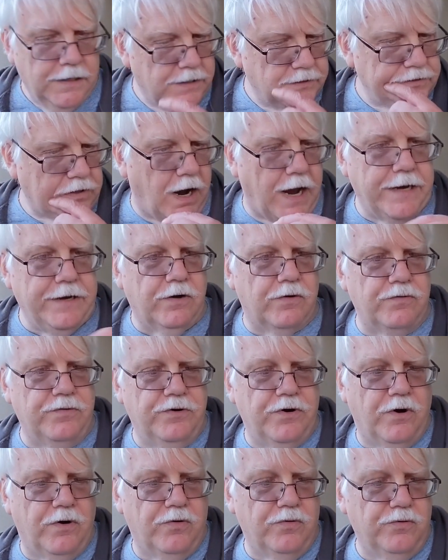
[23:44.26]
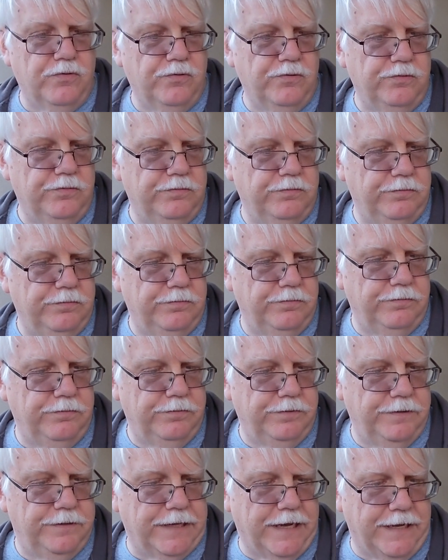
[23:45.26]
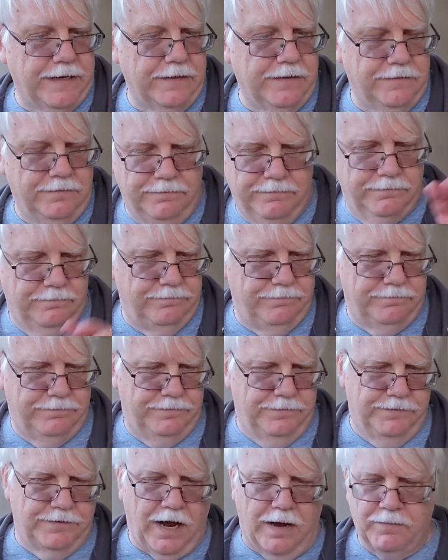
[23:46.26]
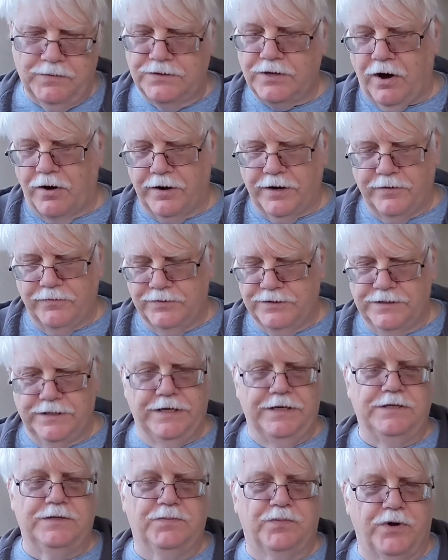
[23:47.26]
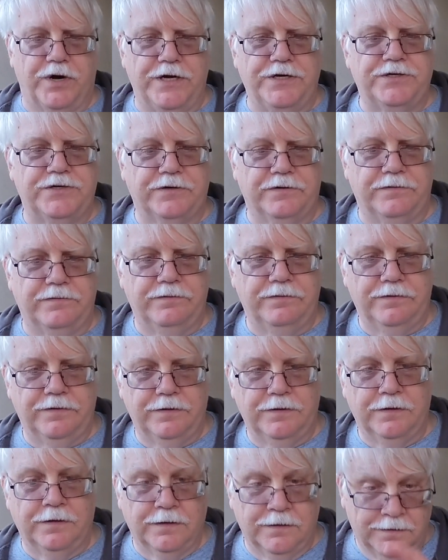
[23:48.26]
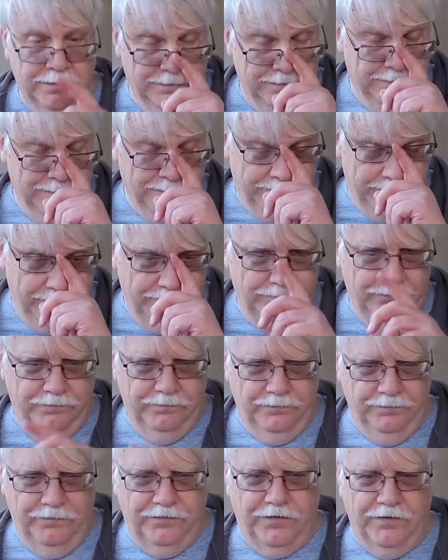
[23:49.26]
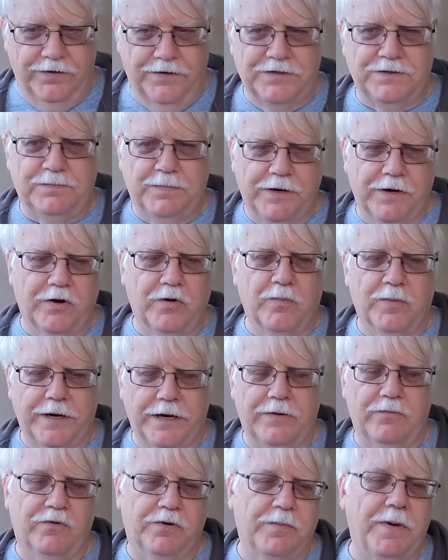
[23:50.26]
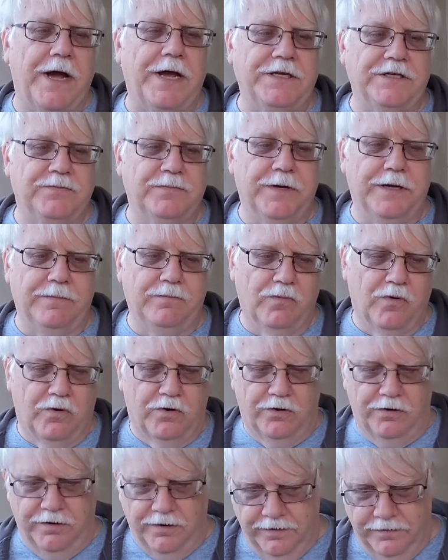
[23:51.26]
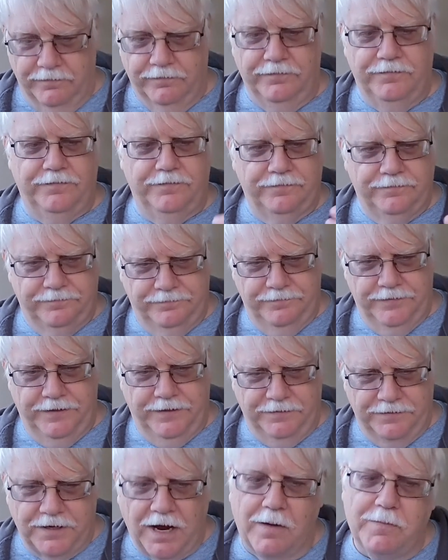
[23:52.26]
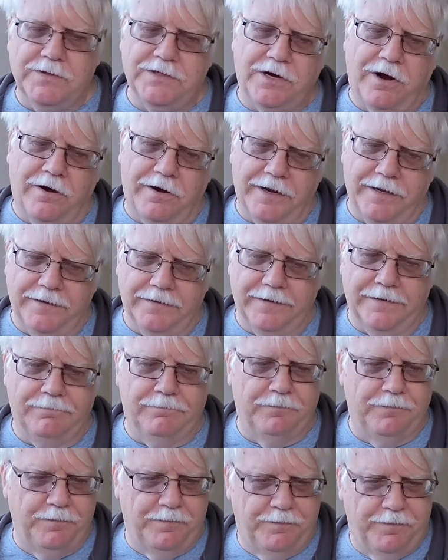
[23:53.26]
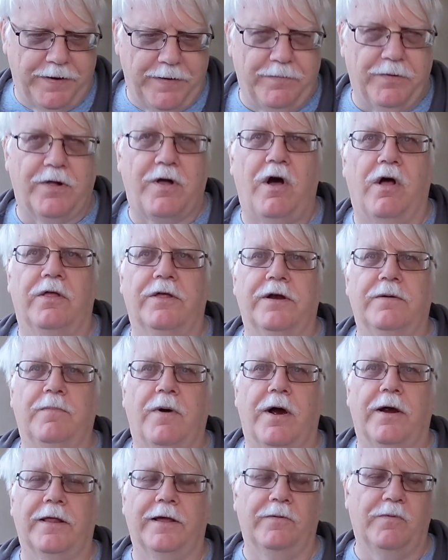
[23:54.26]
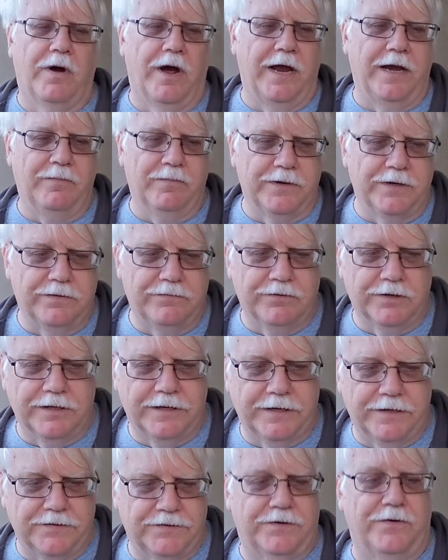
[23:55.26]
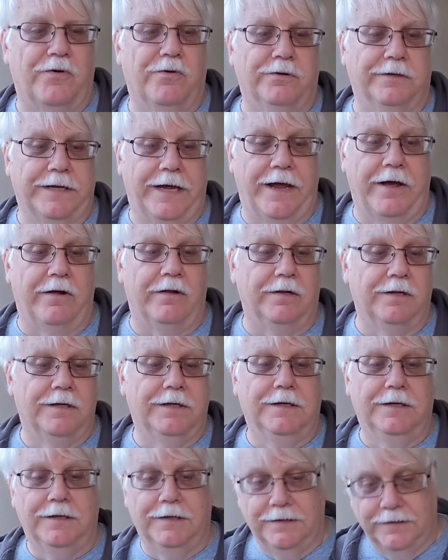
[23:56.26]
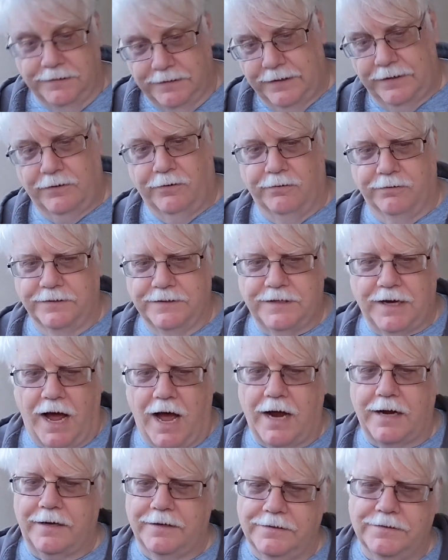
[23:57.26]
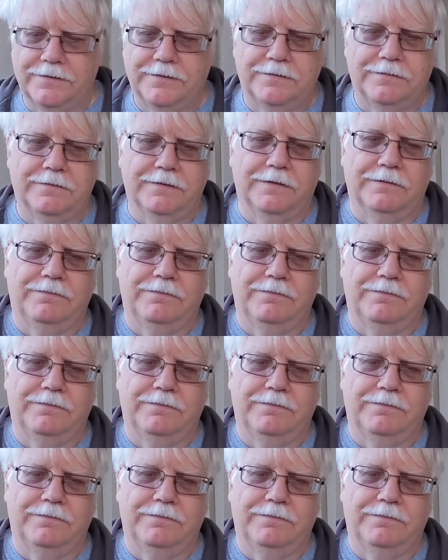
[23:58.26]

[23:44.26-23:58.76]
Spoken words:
so I don't know that Thomas Hardy was an inspiration for this beer, but it reminds me more of, you know, Thomas Hardy. People call it a barley wine, but it really is an old ale. An old stock is